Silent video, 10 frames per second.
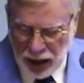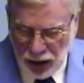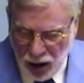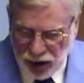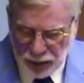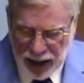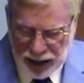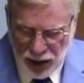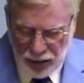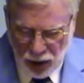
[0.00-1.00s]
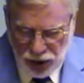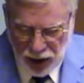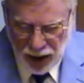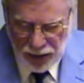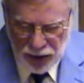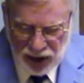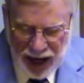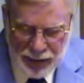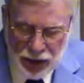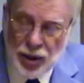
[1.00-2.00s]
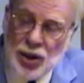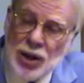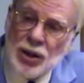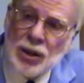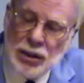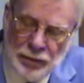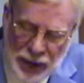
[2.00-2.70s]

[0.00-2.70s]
laws of planetary motion, and others, came into existence.